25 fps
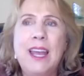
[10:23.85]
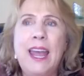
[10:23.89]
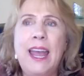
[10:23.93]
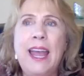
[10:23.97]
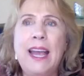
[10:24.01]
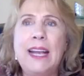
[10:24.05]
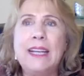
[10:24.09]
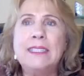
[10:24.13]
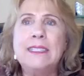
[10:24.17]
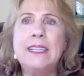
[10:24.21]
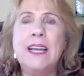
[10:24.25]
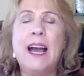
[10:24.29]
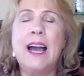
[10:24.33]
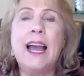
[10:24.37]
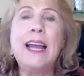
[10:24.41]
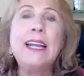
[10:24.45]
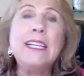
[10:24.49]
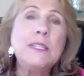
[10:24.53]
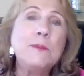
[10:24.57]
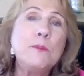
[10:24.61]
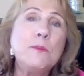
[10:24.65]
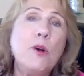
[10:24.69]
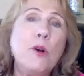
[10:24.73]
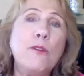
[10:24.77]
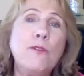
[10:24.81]
And I
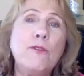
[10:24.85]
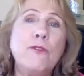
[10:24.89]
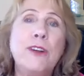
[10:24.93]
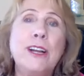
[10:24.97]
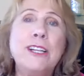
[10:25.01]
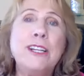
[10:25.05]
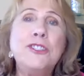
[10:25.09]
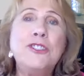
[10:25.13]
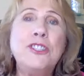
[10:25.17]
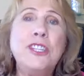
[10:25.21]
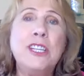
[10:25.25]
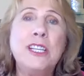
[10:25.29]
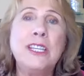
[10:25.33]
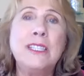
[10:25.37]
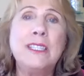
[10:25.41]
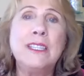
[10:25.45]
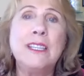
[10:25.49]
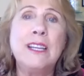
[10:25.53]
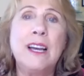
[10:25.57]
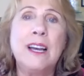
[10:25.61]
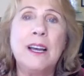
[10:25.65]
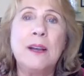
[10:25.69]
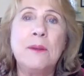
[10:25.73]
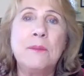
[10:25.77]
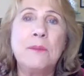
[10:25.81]
spoke French
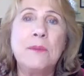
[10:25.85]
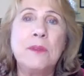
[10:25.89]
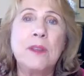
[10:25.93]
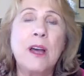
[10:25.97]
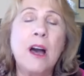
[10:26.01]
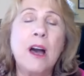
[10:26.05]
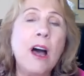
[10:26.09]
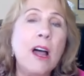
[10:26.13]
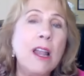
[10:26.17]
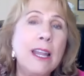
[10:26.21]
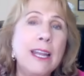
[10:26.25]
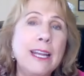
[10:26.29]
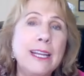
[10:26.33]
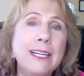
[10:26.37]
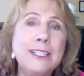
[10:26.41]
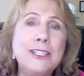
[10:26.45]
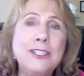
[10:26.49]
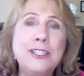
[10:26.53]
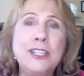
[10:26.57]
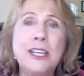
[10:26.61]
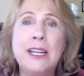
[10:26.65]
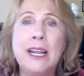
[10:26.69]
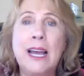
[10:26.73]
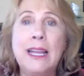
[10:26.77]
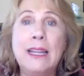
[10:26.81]
in um,
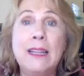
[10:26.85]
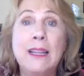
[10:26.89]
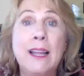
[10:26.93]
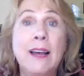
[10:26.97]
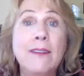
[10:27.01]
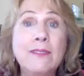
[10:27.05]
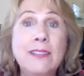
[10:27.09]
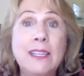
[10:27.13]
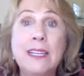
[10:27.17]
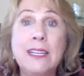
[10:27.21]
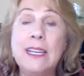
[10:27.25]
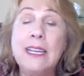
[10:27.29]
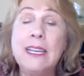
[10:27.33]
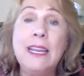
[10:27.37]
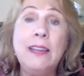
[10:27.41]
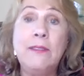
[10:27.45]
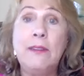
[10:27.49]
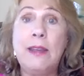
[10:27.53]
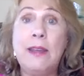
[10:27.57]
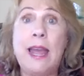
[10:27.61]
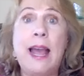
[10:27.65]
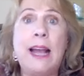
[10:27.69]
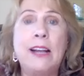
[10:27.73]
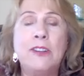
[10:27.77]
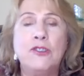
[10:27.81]
college, and I loved it.
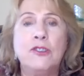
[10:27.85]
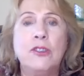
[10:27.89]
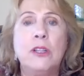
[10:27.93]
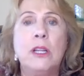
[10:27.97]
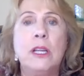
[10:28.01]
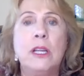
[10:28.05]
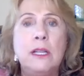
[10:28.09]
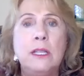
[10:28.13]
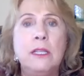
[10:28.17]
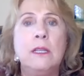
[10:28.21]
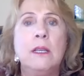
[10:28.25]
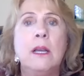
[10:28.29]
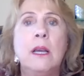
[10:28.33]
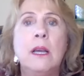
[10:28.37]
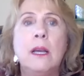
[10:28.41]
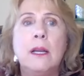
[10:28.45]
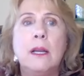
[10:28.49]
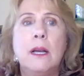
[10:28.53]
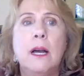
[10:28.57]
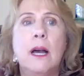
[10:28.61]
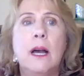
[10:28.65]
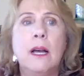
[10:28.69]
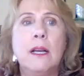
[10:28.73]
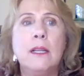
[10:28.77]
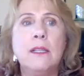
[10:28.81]
It actually
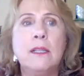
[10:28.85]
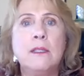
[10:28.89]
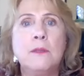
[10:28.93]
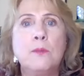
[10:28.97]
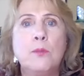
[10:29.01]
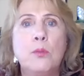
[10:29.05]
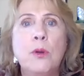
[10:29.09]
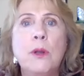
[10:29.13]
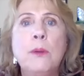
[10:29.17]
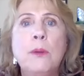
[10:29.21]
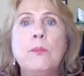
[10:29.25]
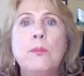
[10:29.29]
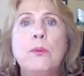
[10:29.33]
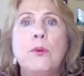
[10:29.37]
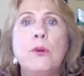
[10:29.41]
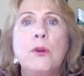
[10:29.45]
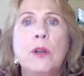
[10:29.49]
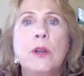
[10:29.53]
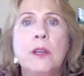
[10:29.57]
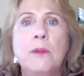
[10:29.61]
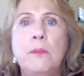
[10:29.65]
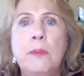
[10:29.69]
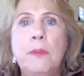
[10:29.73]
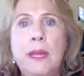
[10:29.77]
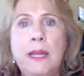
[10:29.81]
uh,
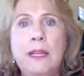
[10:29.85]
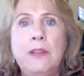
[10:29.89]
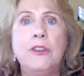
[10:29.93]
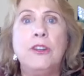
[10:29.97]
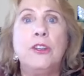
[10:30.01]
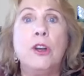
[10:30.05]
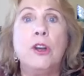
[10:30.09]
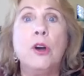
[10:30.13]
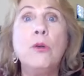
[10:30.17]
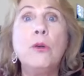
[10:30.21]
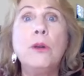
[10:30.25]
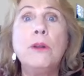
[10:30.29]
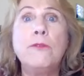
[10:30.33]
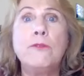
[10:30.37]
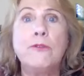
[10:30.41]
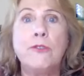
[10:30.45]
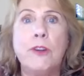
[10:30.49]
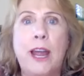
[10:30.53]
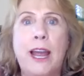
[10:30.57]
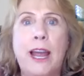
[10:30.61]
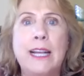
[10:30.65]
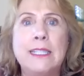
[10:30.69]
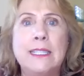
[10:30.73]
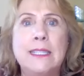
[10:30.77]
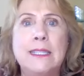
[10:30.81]
springboarded me to go to
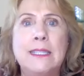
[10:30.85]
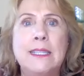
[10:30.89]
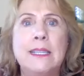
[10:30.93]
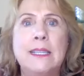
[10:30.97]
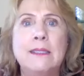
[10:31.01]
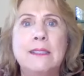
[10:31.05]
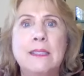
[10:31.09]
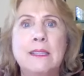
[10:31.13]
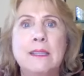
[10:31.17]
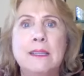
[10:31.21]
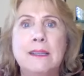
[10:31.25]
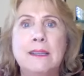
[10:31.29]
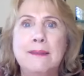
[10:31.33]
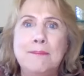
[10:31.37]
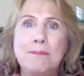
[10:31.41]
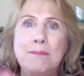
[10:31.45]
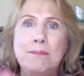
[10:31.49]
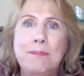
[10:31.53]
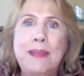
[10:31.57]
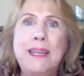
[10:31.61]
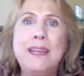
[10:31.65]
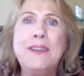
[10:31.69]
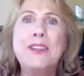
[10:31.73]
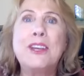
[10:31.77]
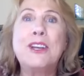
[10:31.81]
France and
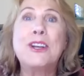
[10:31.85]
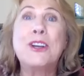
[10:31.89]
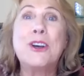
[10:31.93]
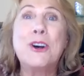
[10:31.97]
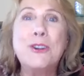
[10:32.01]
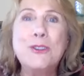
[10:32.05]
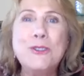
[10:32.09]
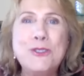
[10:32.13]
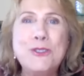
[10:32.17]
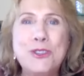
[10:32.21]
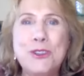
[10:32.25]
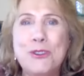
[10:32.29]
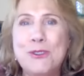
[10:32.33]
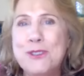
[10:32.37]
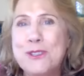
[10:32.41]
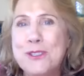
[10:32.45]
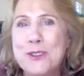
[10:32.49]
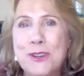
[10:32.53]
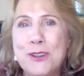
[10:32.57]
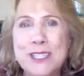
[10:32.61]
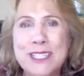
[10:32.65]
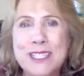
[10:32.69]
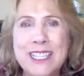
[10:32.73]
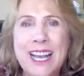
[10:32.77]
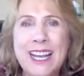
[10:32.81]
be in the culture. It was
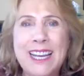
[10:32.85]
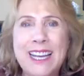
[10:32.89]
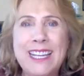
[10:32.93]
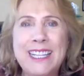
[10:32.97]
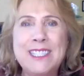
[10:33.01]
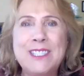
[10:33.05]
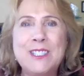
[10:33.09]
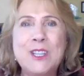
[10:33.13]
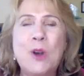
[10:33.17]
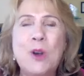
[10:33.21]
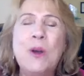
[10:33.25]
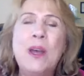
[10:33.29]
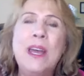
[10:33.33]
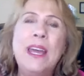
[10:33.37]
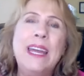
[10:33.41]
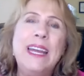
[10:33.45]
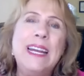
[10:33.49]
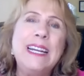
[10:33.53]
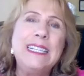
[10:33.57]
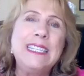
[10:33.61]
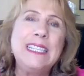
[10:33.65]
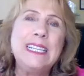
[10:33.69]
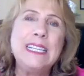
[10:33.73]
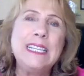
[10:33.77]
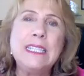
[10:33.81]
so exciting. So
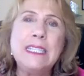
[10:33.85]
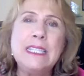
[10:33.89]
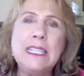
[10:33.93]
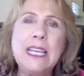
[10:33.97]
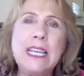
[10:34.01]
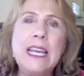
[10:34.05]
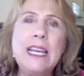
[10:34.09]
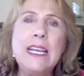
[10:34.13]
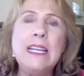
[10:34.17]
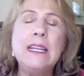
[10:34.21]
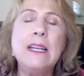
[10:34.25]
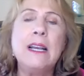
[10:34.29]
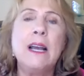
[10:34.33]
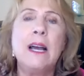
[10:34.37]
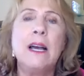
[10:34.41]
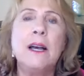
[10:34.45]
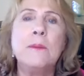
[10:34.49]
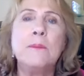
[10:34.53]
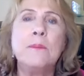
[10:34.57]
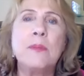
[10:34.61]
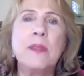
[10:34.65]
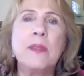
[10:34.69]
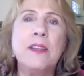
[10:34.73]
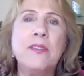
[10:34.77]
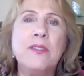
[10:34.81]
to see
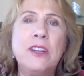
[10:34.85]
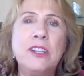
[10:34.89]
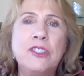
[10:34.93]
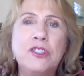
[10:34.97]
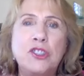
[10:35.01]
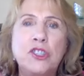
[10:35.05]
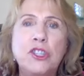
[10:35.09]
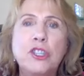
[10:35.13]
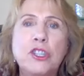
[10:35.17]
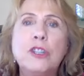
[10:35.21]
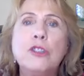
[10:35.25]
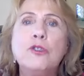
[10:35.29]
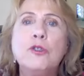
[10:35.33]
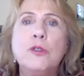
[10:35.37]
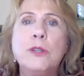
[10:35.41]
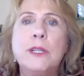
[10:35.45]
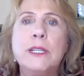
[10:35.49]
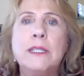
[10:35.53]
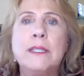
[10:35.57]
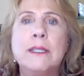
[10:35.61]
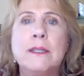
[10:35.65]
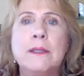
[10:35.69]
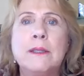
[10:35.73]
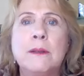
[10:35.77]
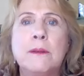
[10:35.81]
um, the
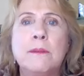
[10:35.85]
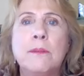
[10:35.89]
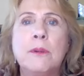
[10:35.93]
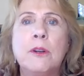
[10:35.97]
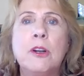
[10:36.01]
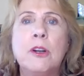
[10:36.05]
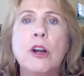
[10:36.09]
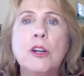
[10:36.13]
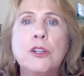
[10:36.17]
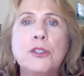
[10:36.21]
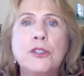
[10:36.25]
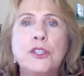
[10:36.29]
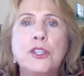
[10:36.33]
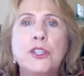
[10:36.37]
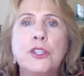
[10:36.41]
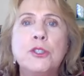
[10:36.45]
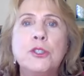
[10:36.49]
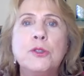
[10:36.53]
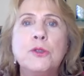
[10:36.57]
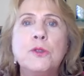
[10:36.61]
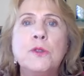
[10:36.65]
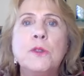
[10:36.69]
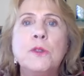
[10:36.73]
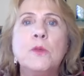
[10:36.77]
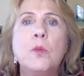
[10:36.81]
children's
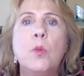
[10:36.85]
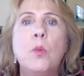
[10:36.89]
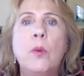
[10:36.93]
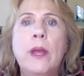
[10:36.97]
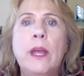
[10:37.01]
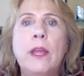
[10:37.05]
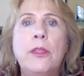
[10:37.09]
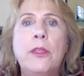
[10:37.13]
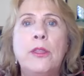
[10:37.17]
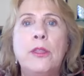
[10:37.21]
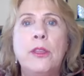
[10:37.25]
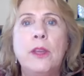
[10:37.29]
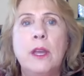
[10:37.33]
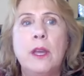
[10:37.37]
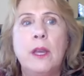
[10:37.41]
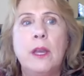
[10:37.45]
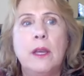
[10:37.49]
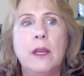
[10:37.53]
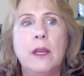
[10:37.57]
cartoons with